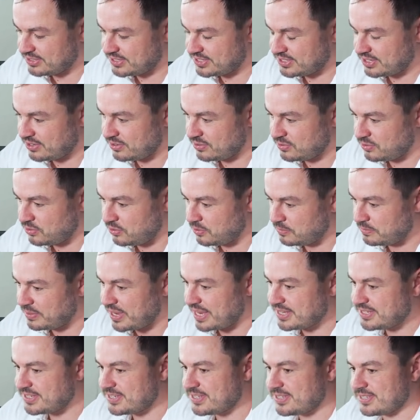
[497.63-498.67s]
so all
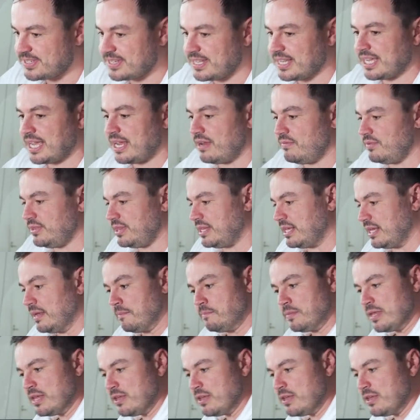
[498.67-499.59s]
bases are covered there.